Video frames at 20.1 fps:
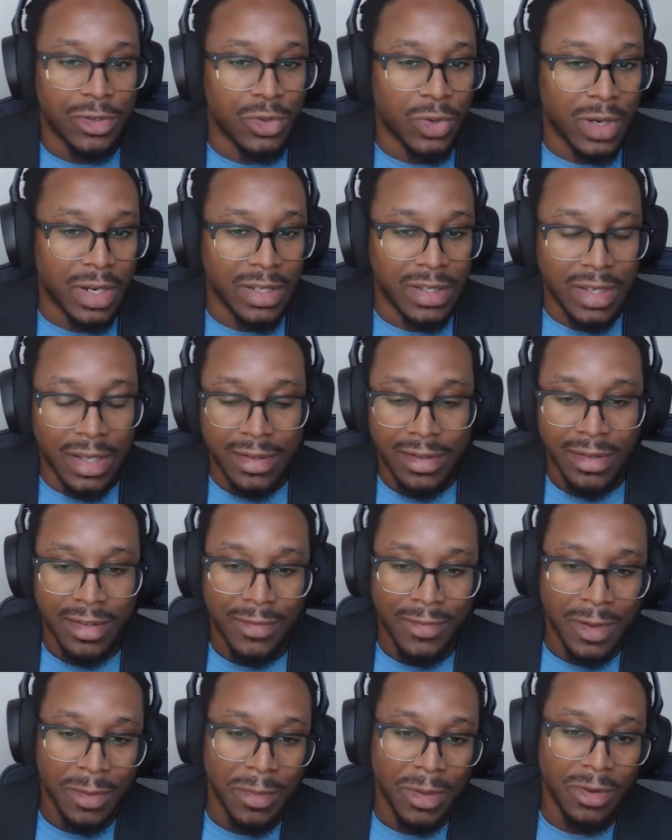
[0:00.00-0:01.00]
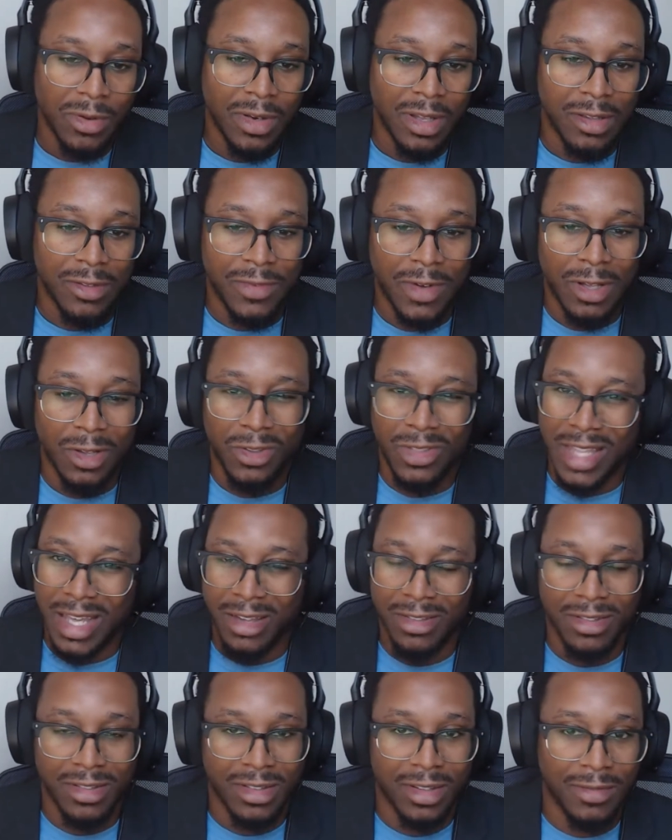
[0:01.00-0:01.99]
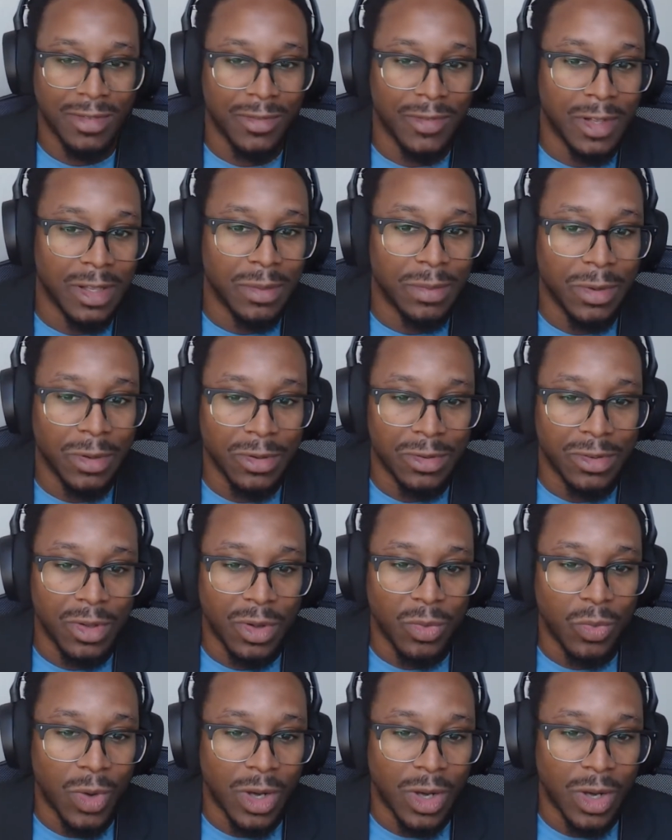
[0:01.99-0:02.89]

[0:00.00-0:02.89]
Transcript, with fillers: join dozens of communities, follow thousands of developers,